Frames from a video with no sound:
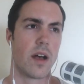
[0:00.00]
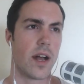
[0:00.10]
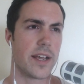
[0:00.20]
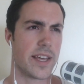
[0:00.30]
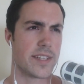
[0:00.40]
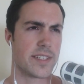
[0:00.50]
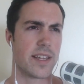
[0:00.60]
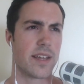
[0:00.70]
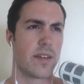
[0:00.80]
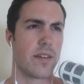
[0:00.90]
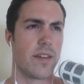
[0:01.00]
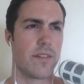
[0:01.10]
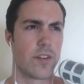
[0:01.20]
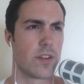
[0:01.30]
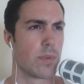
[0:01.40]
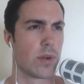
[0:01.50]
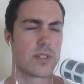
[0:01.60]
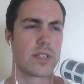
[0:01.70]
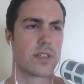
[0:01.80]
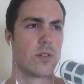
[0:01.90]
I guess then for the
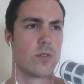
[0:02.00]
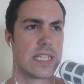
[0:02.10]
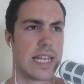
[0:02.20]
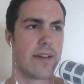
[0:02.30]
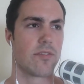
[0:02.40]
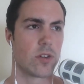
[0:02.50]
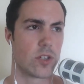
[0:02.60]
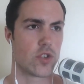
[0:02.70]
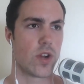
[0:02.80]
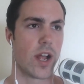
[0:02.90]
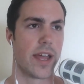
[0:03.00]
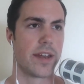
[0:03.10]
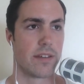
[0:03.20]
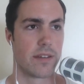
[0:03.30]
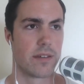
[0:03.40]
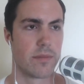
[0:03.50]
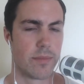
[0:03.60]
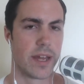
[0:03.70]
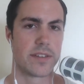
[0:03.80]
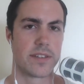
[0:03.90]
person who's never tried
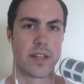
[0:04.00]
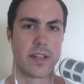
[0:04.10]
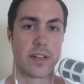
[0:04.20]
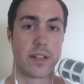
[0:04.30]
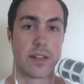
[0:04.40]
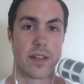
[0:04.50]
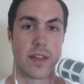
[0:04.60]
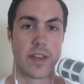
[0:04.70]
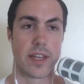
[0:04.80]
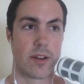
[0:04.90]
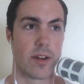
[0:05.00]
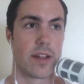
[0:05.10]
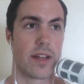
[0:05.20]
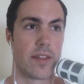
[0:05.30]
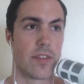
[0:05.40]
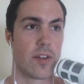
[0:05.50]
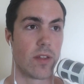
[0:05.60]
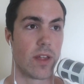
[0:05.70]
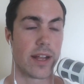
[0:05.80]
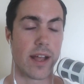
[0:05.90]
meditating and they hear it and they're
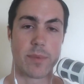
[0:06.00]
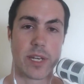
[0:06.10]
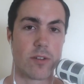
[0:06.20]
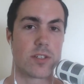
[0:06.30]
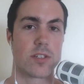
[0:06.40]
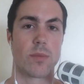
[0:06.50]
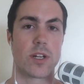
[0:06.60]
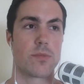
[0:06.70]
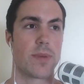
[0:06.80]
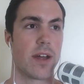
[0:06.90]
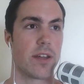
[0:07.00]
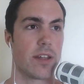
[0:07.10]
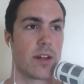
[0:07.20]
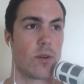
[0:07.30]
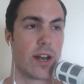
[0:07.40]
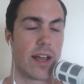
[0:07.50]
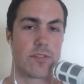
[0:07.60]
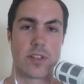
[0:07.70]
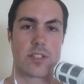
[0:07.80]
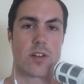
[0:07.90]
like, I've been hearing so much about it. You know what?
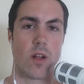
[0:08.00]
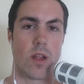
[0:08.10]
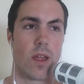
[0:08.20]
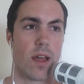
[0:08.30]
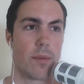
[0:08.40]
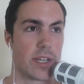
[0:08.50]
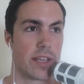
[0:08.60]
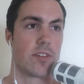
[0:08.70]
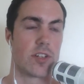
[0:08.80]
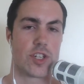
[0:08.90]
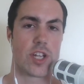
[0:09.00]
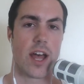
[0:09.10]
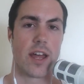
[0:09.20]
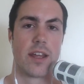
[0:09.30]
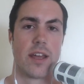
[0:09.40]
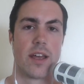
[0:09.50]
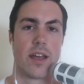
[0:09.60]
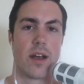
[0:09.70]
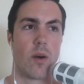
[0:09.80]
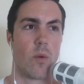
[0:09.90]
After this call, I'm going to give it a shot.
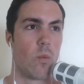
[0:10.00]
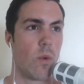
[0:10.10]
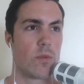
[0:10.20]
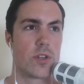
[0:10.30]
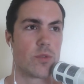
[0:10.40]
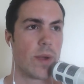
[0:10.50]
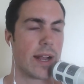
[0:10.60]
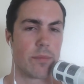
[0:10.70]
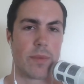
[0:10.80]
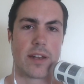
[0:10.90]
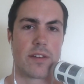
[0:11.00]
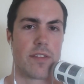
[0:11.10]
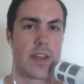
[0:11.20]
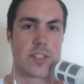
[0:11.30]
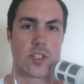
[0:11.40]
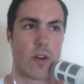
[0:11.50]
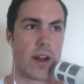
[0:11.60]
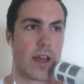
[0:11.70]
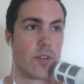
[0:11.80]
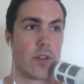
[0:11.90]
What would you recommend they
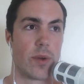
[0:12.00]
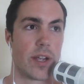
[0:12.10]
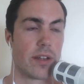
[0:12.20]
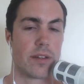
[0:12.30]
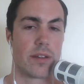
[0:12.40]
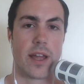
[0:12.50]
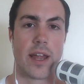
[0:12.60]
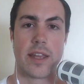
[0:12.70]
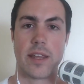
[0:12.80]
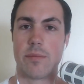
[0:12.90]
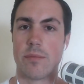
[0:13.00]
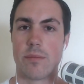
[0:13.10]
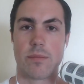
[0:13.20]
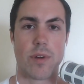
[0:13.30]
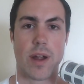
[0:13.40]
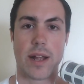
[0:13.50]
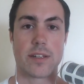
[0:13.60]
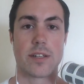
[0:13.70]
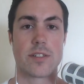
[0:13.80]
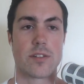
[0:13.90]
start out doing? Any
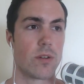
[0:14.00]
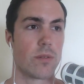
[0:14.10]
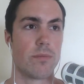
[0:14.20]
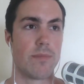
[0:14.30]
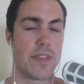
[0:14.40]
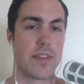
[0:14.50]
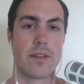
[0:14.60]
practice or method?